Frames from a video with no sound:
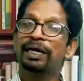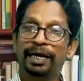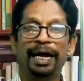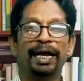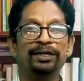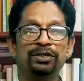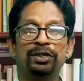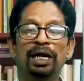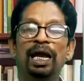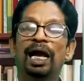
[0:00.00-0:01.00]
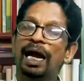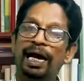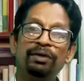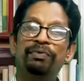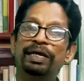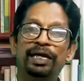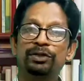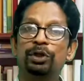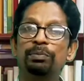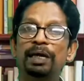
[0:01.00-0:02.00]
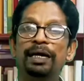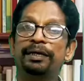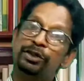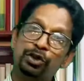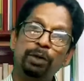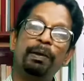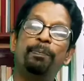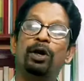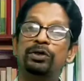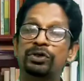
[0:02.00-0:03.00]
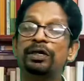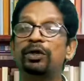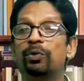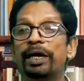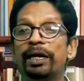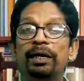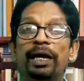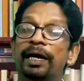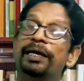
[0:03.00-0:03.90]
cash, and we can assume that it should be posted into where?